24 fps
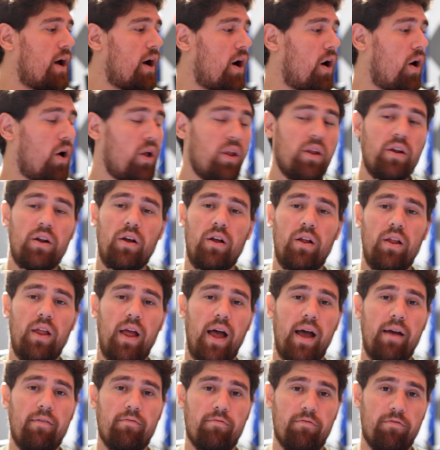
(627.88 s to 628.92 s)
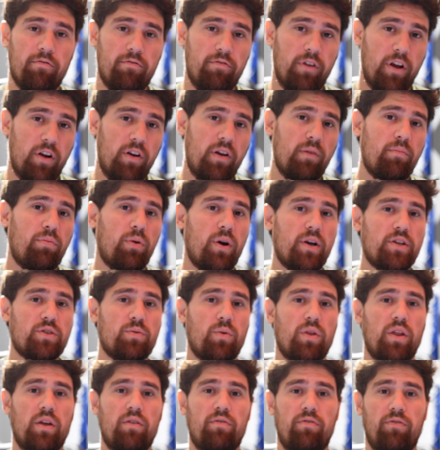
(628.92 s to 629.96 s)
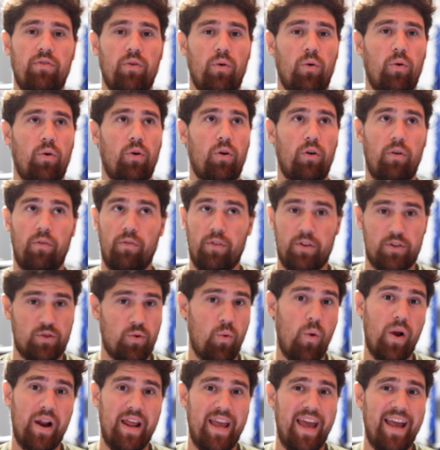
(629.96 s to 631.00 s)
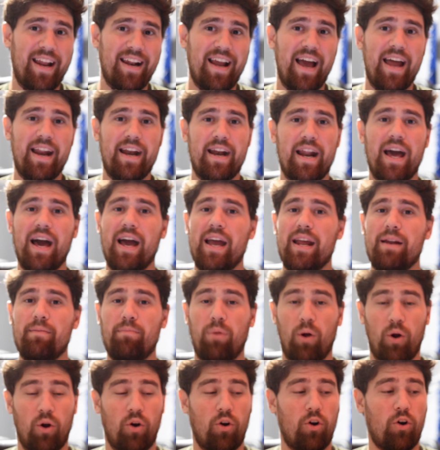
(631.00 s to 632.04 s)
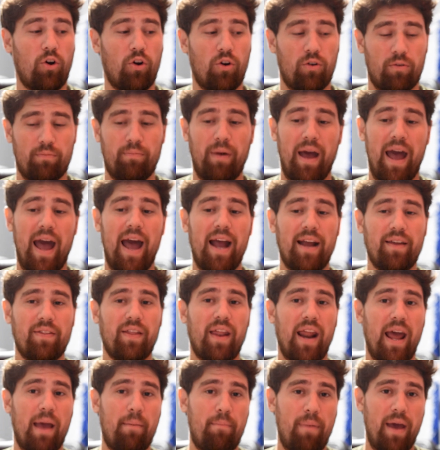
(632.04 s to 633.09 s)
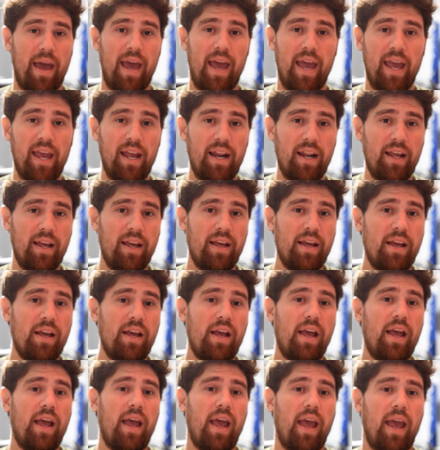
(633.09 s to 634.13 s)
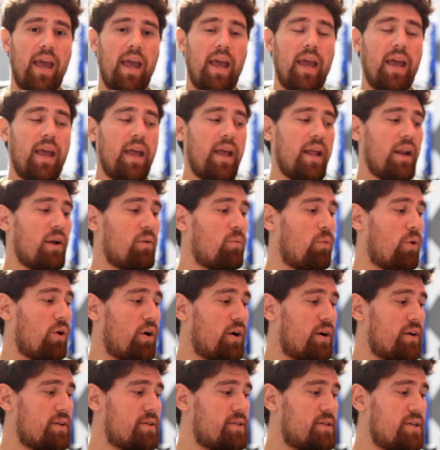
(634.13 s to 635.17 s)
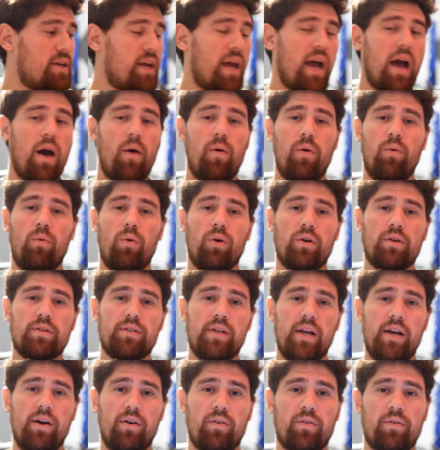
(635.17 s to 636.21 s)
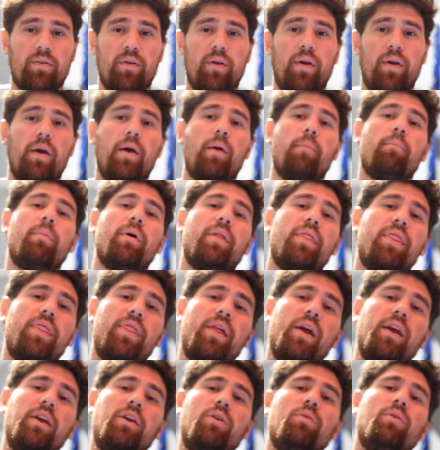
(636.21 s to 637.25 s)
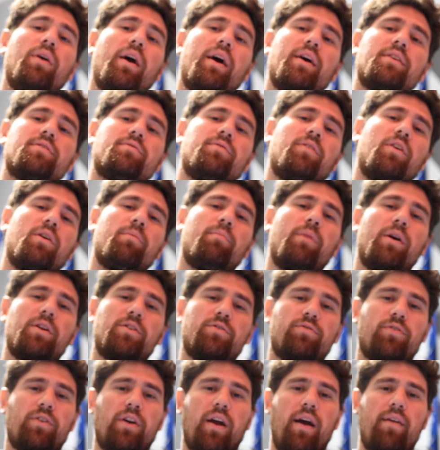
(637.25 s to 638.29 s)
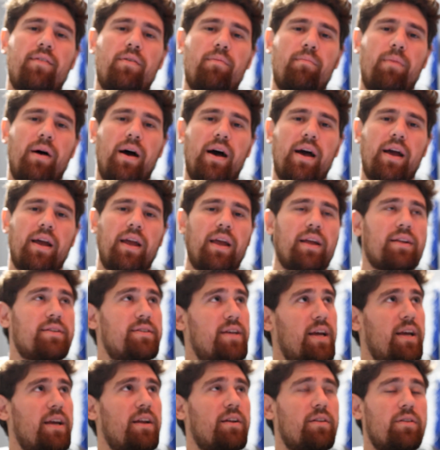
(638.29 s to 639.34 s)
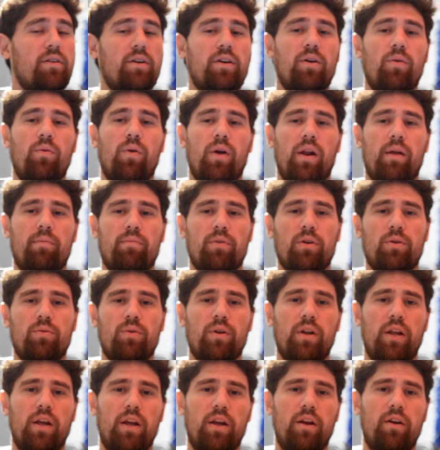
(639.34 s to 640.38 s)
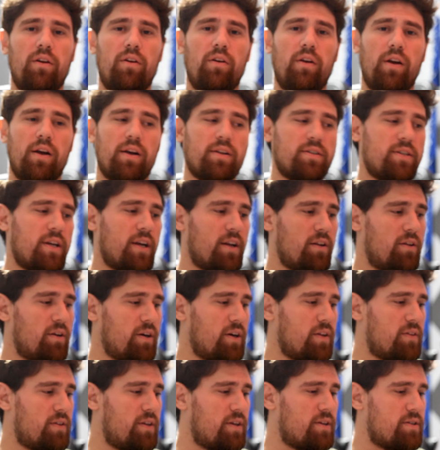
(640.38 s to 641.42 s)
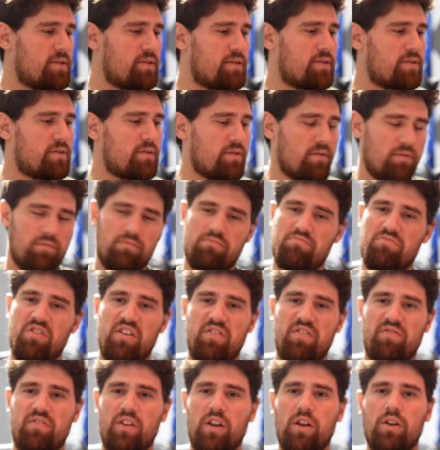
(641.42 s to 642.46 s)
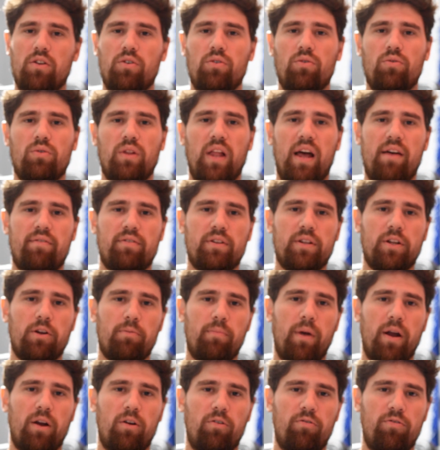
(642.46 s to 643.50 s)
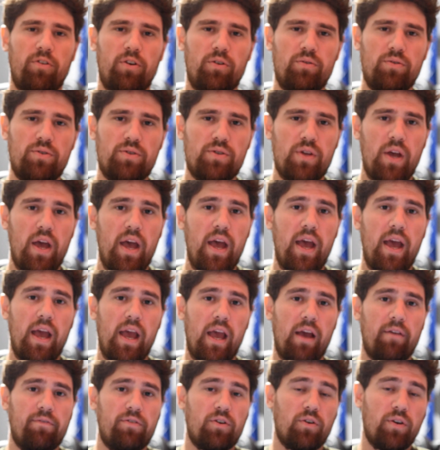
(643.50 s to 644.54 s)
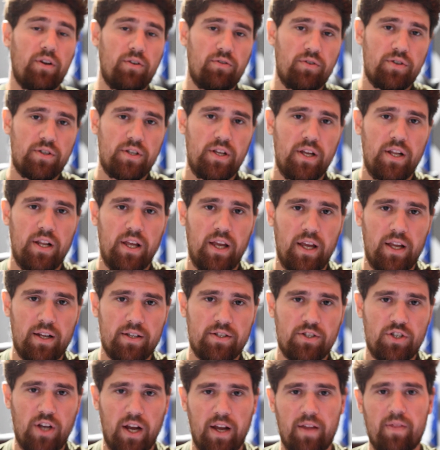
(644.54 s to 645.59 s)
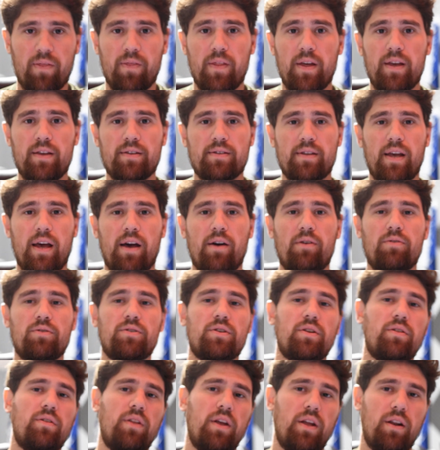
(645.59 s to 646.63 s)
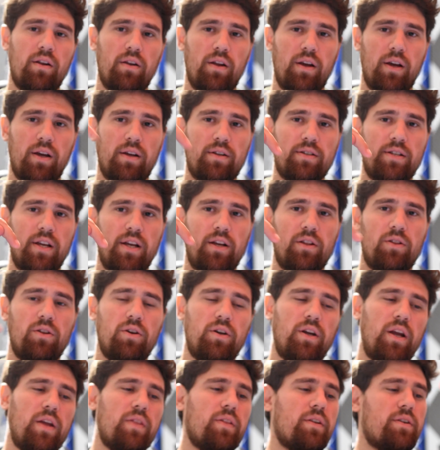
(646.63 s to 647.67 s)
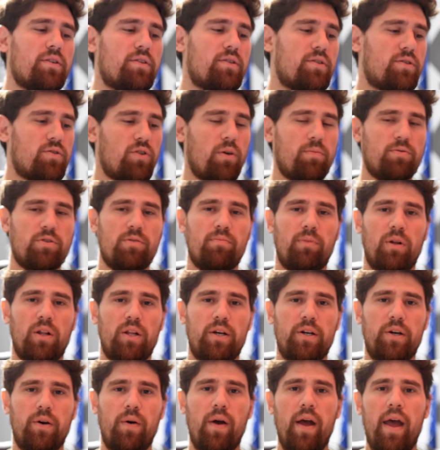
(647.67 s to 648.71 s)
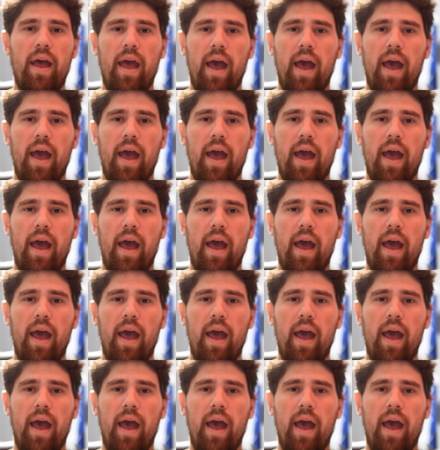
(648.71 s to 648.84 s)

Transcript: All in all, I'm very impressed with it for the $28.99 per pack that I paid, and we're going to see how it works out. But thank you guys very much for coming by, taking a look at what I'm doing here, taking a look at these nifty new lavaliere microphones. If you're interested in checking these out, then take a look in the description below.